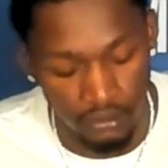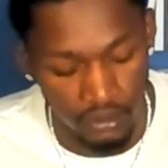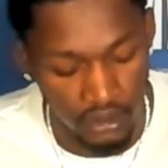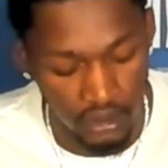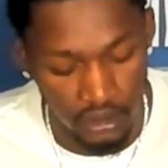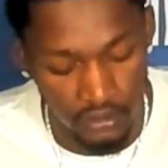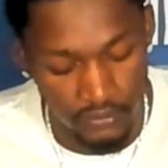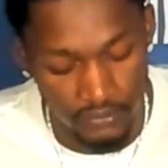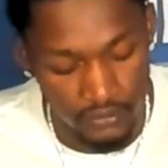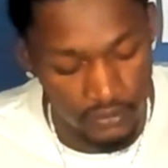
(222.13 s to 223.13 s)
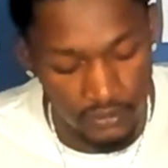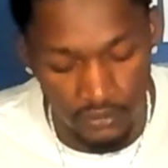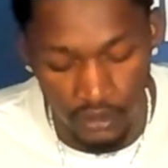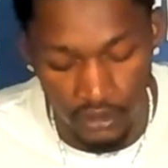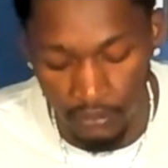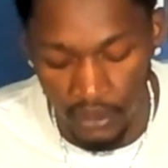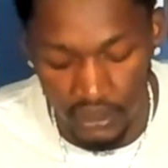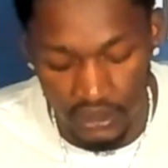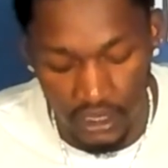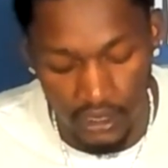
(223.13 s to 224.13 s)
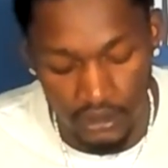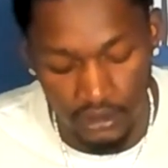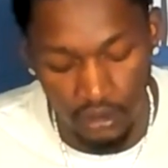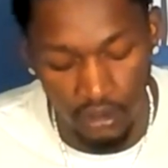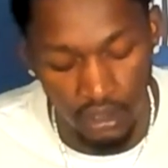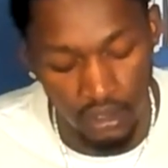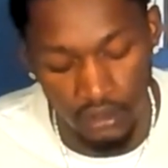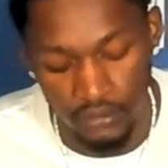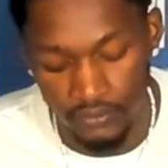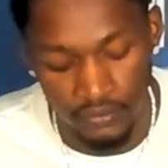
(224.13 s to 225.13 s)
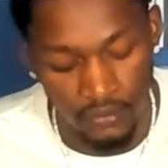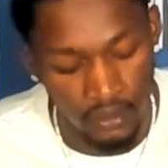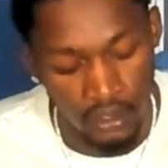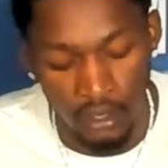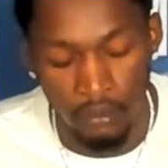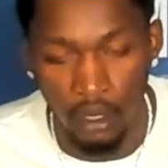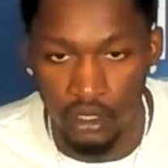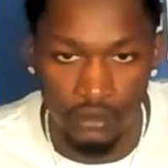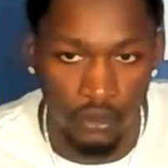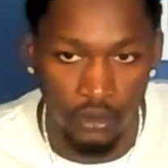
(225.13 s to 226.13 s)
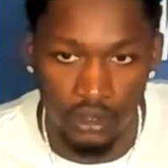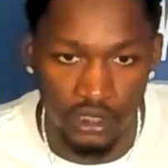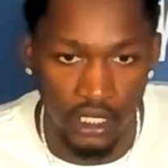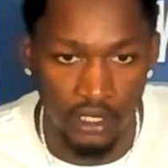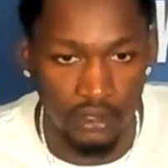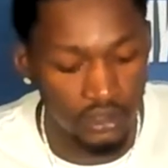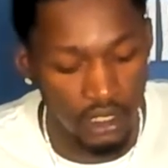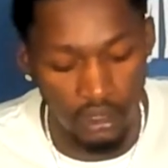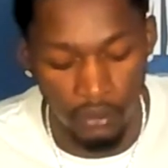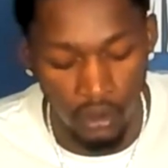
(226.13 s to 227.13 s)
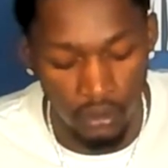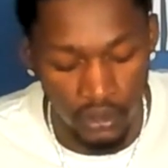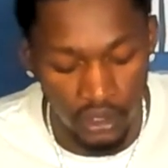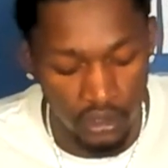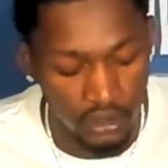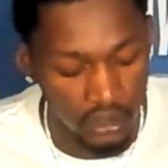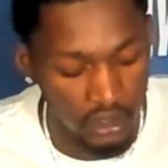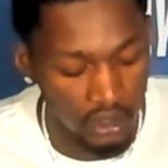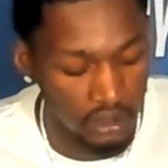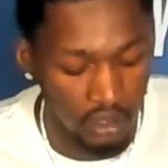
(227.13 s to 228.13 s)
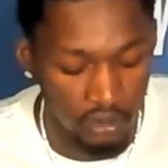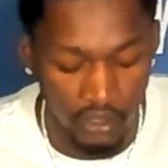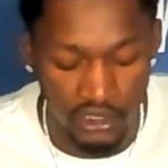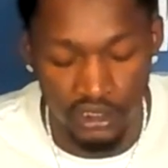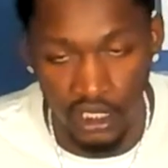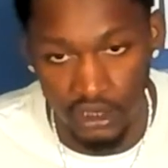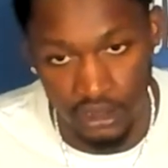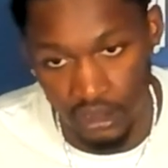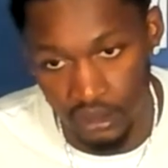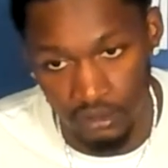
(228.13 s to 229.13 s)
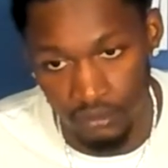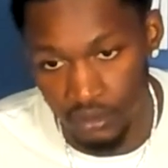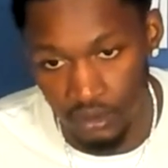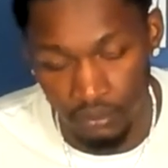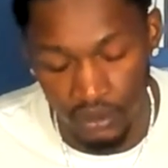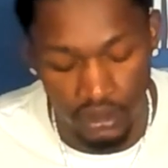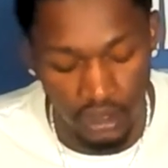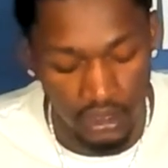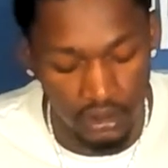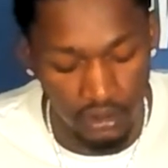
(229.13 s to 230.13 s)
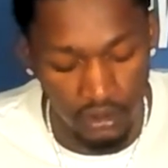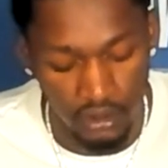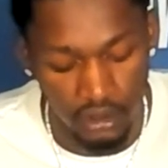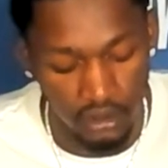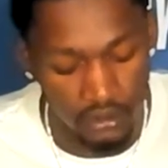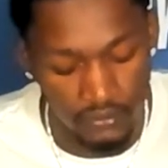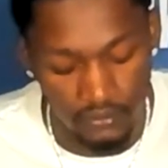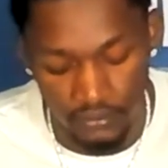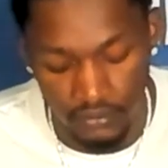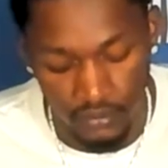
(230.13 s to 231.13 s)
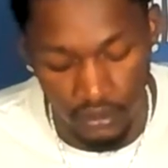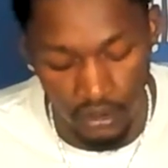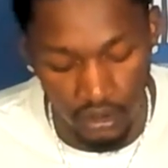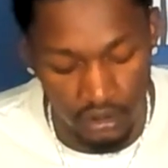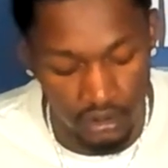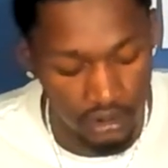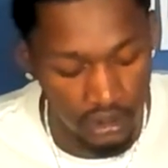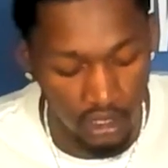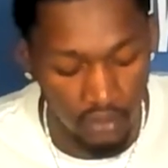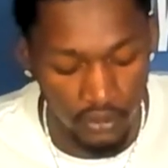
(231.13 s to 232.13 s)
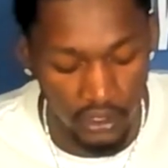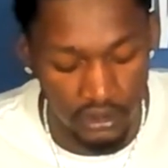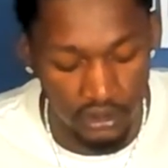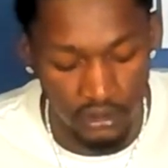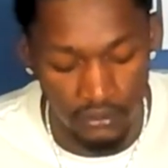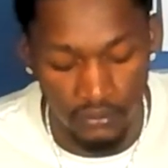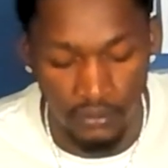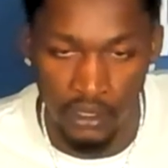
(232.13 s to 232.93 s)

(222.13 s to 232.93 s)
But, they made shots, Marcus Moore shot the ball well, and then Reggie Jackson hit some big shots. So, they just take off your heads to them.